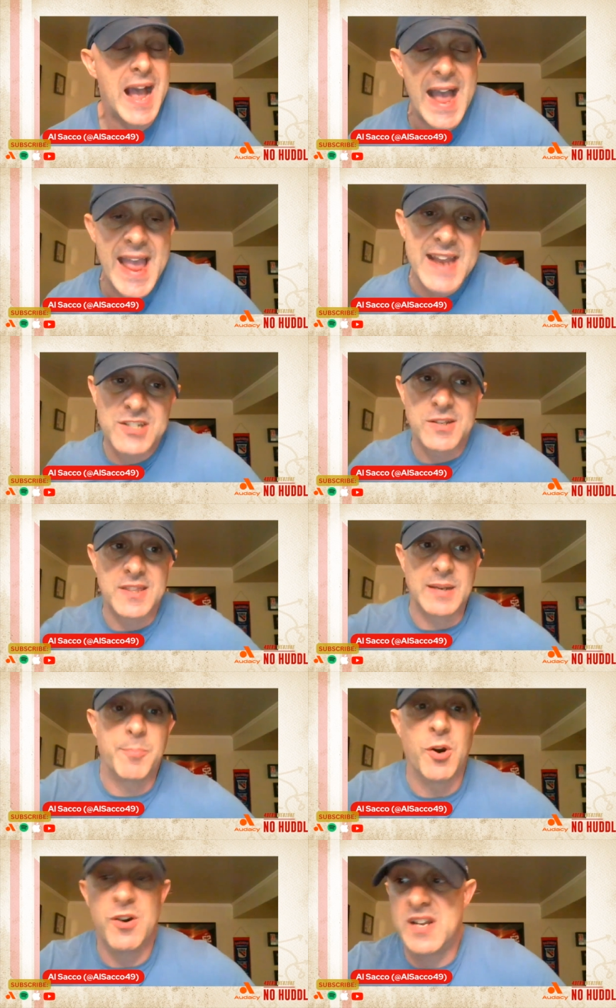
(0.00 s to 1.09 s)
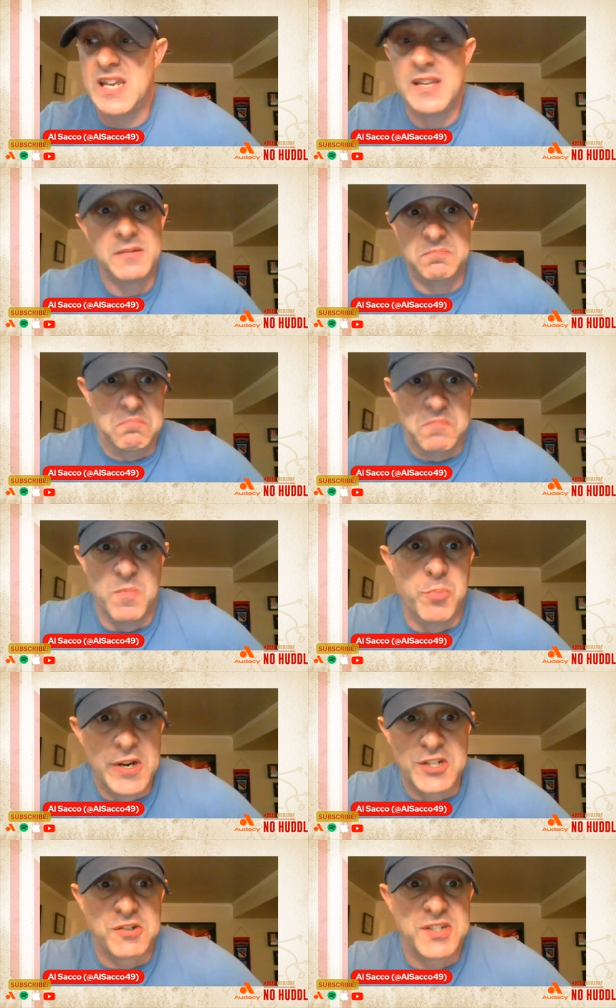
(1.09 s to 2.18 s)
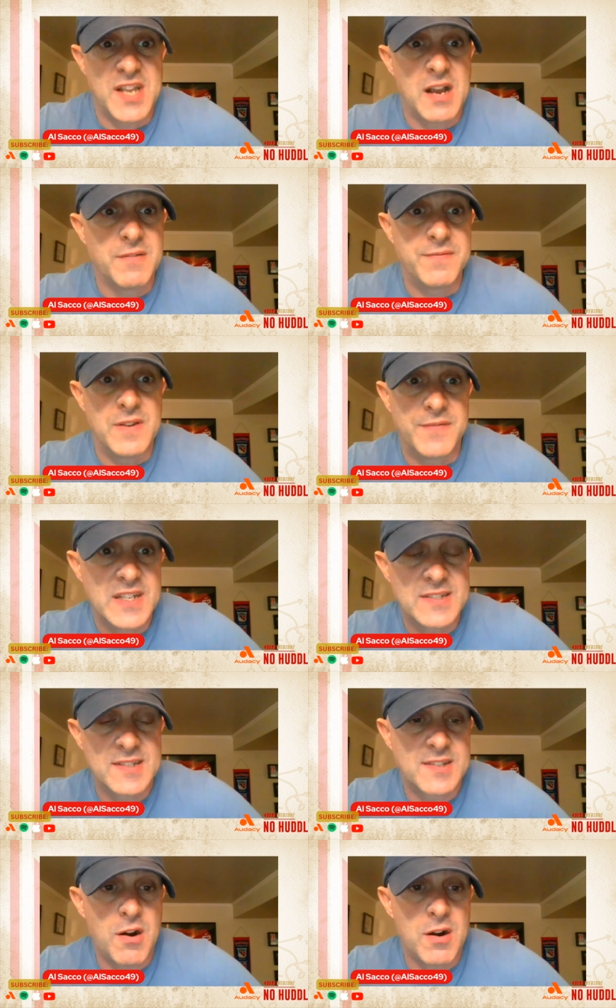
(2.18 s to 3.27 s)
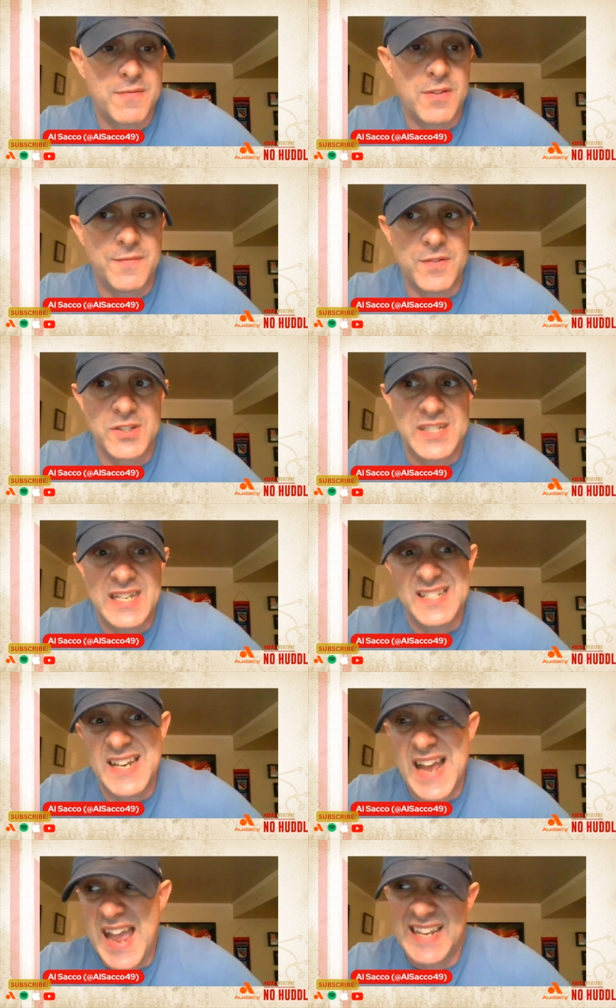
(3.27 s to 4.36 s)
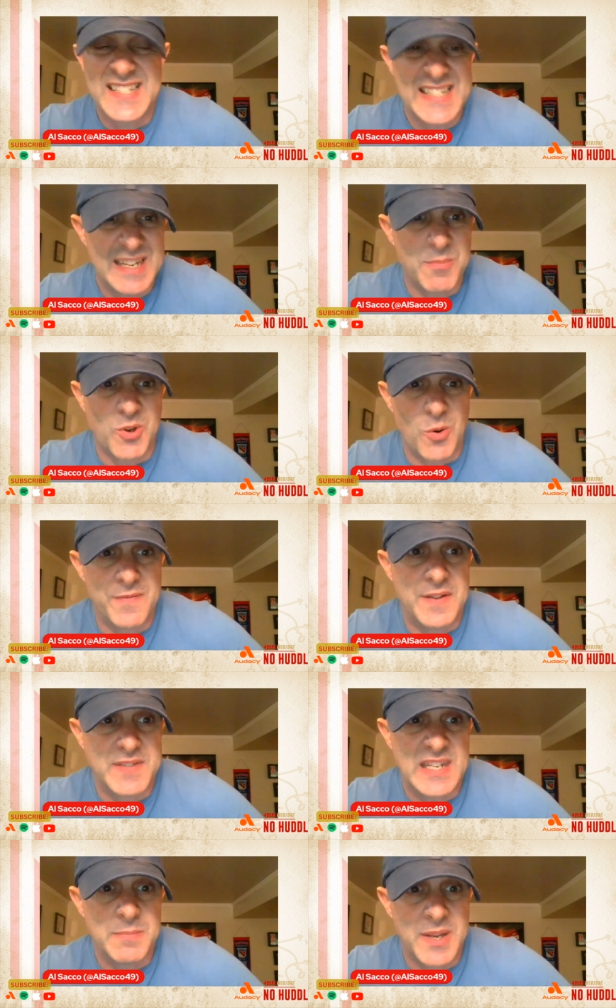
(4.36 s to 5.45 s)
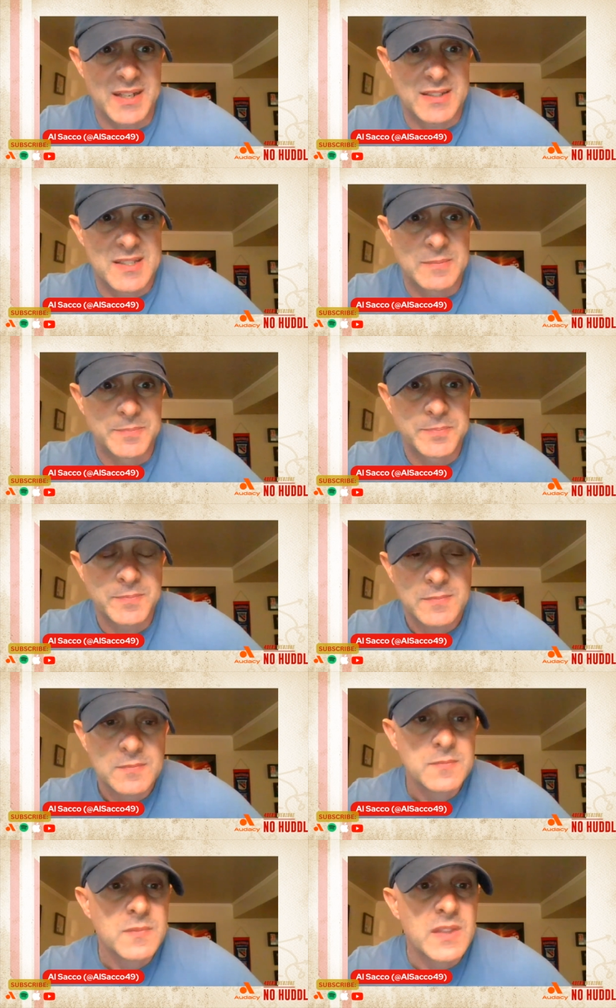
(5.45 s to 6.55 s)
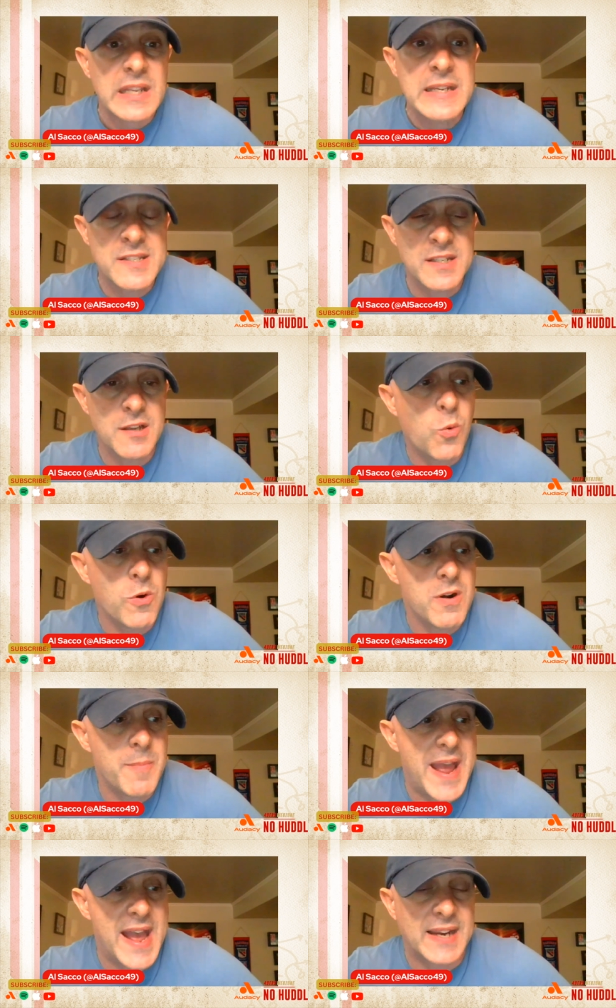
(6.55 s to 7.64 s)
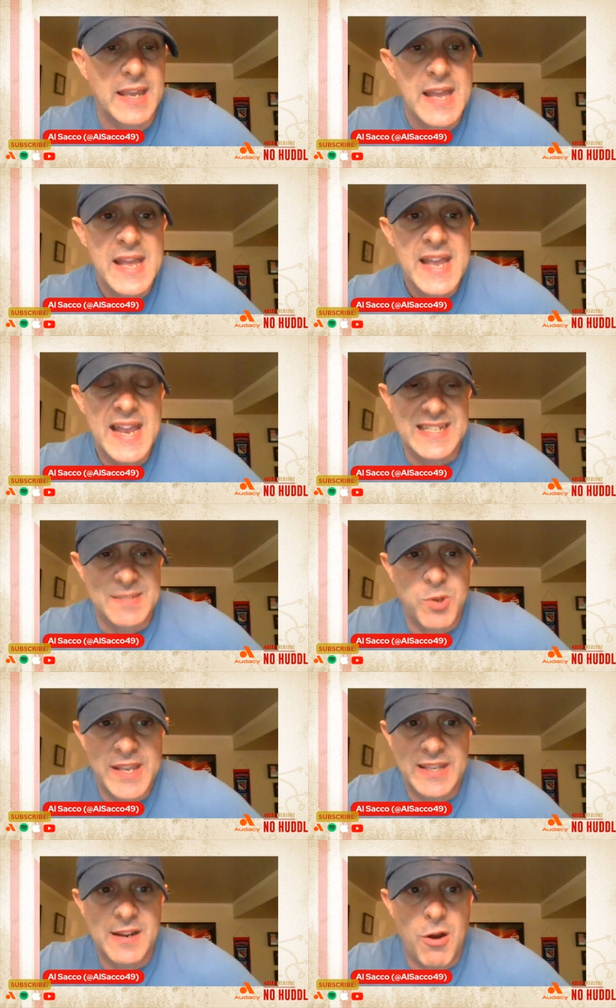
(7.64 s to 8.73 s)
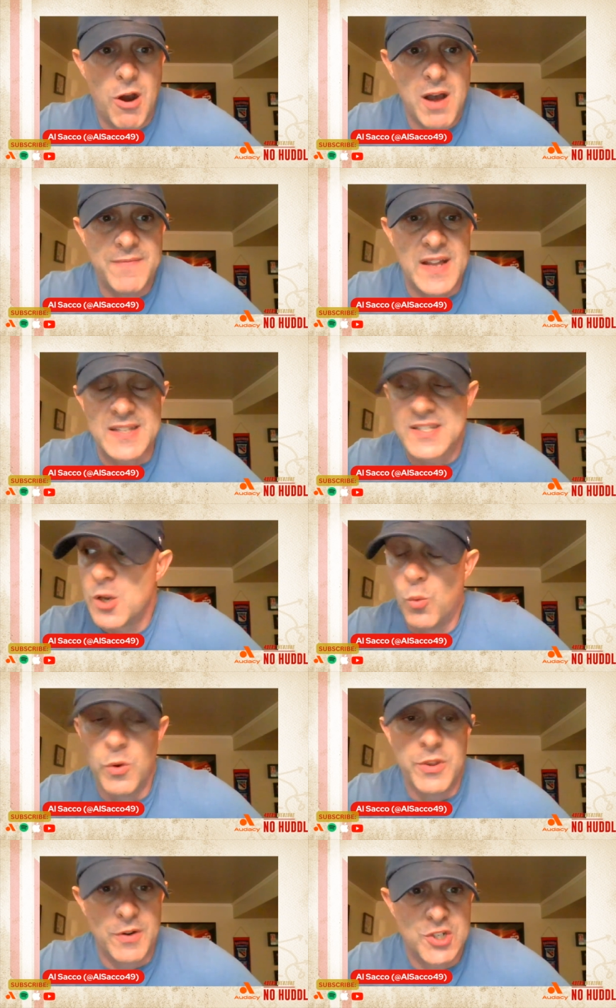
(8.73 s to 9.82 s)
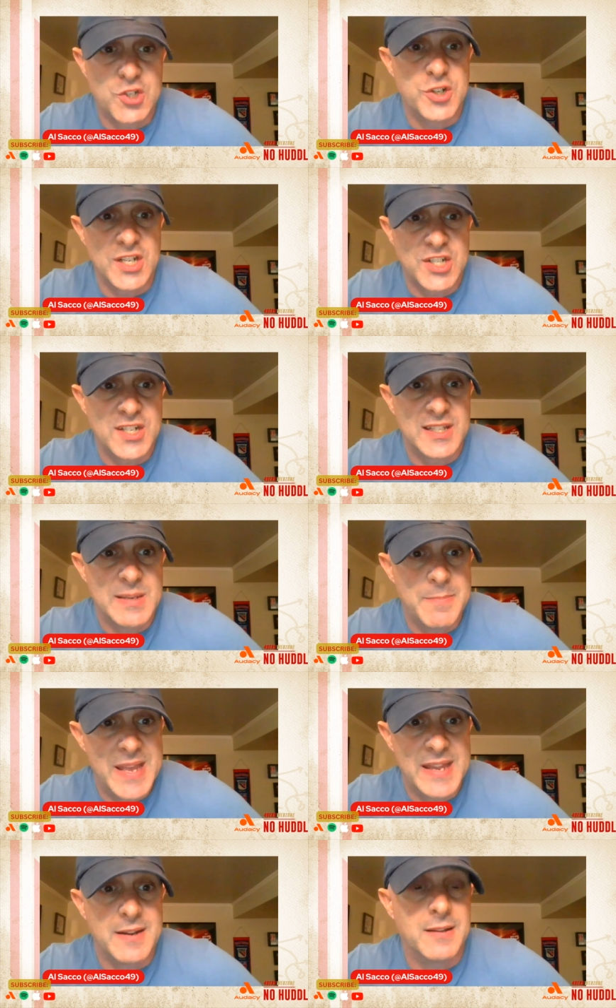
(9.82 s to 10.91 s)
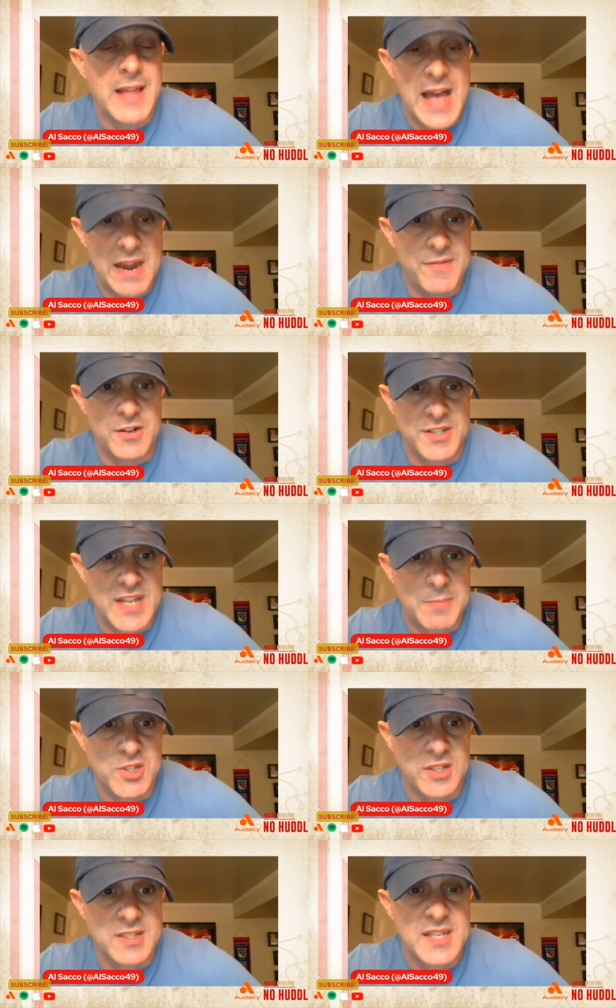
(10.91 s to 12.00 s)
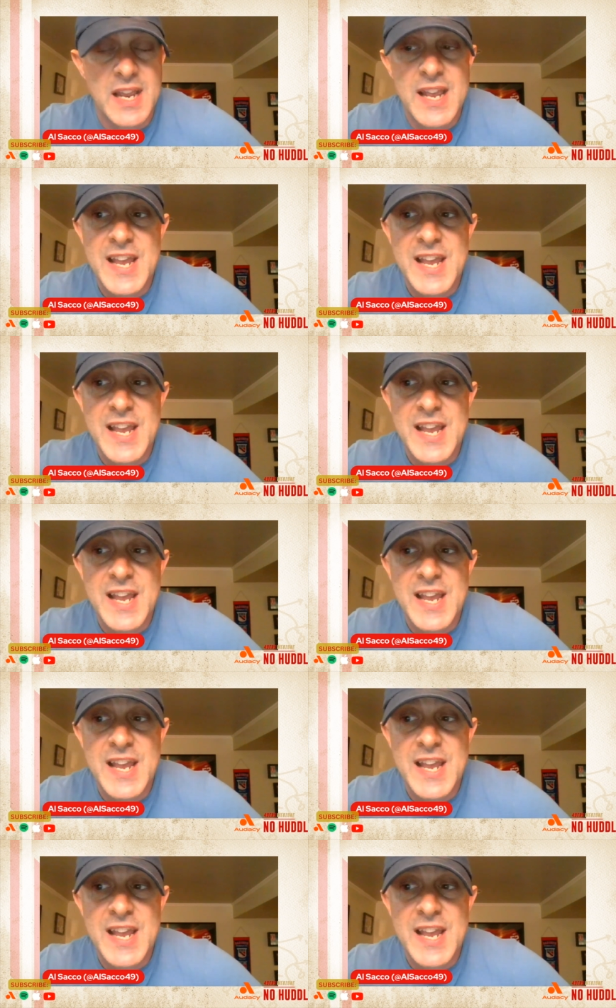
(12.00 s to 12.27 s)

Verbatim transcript: I actually think Purdy, brace yourself, if he's a starter for the full season, I could see him throwing 15 picks he's a young quarterback and he's playing in an offense where there has traditionally been a lot of interceptions.